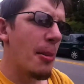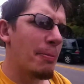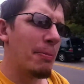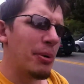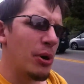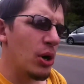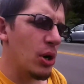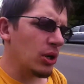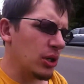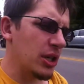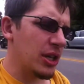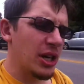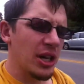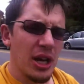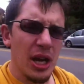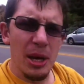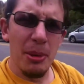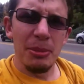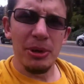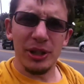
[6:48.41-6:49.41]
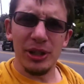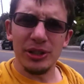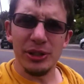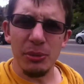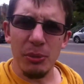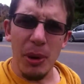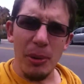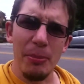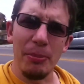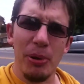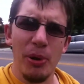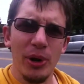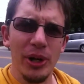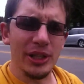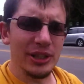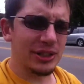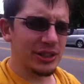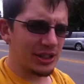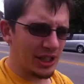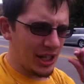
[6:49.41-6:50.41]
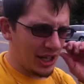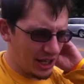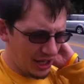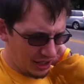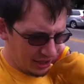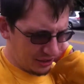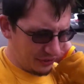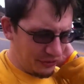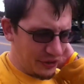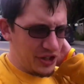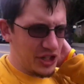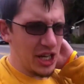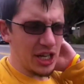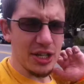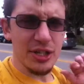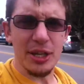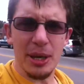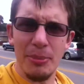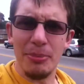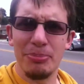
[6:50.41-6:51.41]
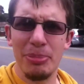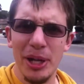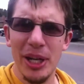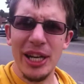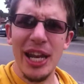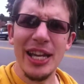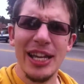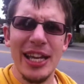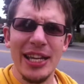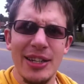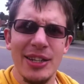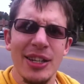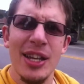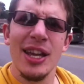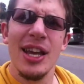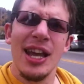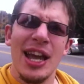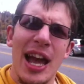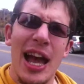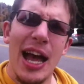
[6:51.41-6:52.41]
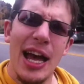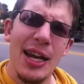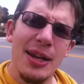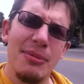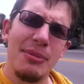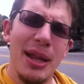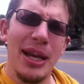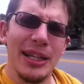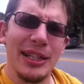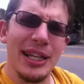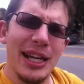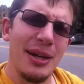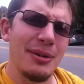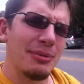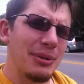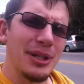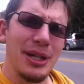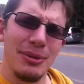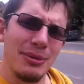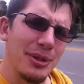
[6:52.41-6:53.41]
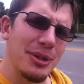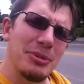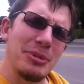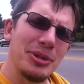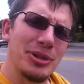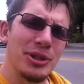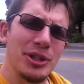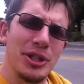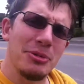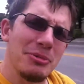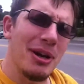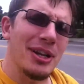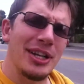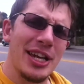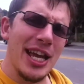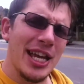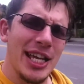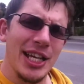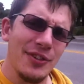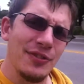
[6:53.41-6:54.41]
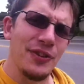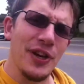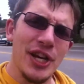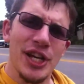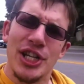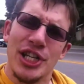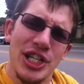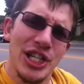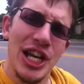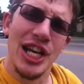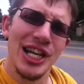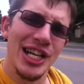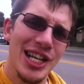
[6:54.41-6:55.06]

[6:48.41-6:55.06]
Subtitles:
book, because at one point the fish ends up butt naked, and I'm like, yeah, we don't want to be talking about naked fish.